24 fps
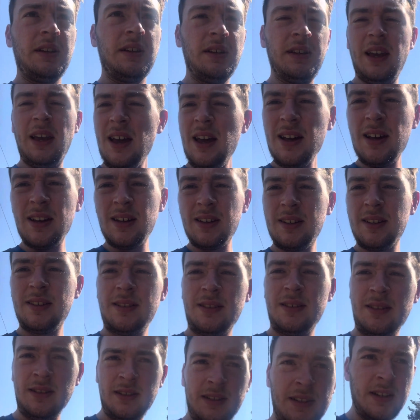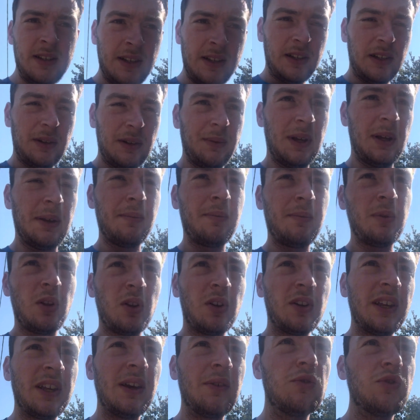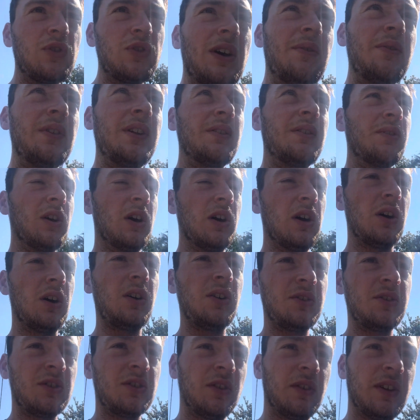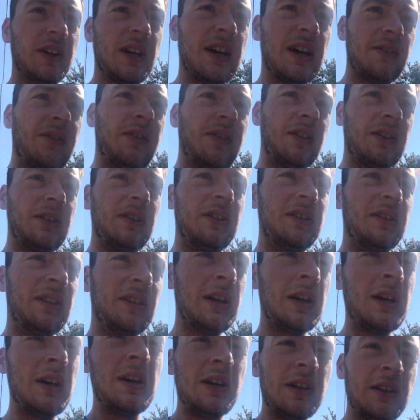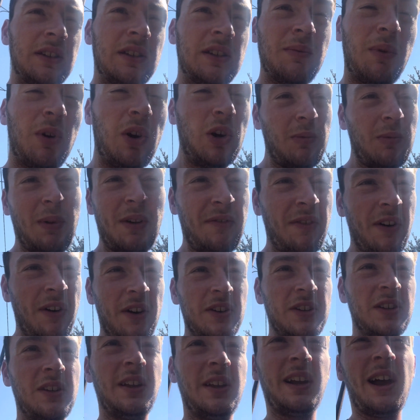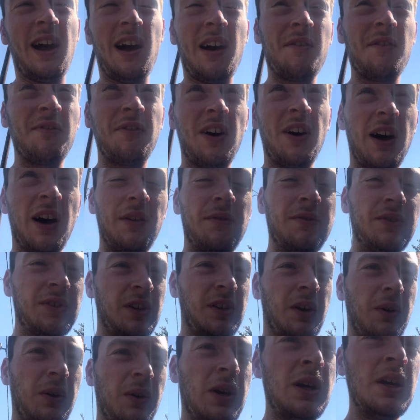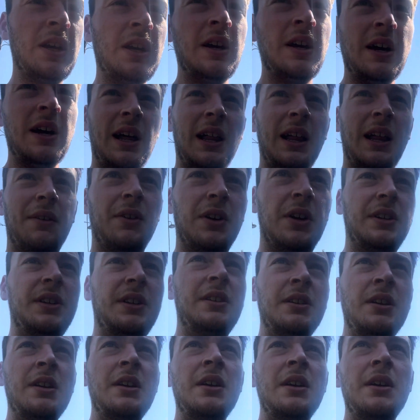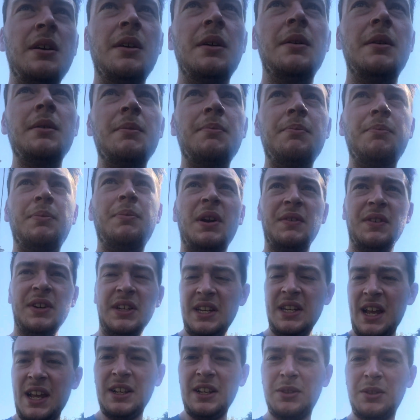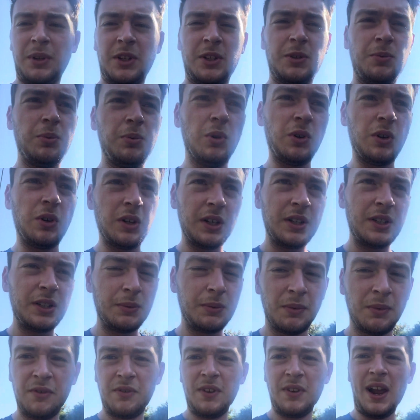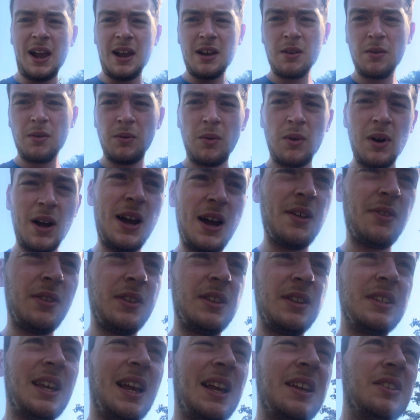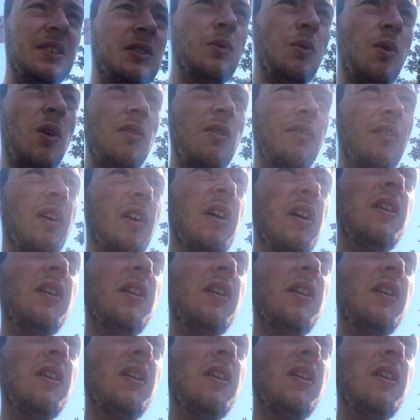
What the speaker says: yeah, it'll be a long day of traveling. I've got a hostel in Athens. Tomorrow my ferry's like 5:30, so I'll have a bit of a day to explore some of what Athens has to offer,